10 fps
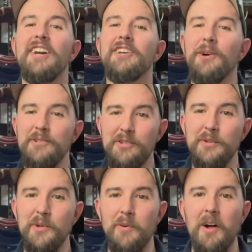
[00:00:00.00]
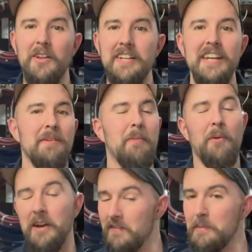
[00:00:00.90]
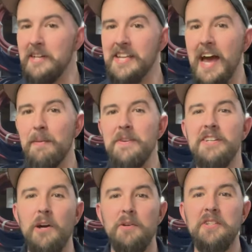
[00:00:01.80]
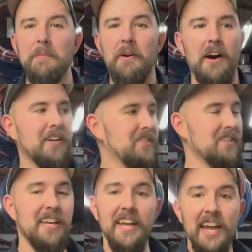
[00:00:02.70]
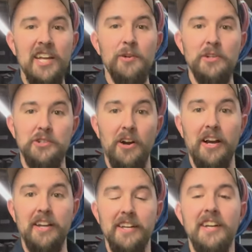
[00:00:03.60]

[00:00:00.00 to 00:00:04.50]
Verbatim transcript: goes through quality, when everybody's happy, goes in a box into a truck.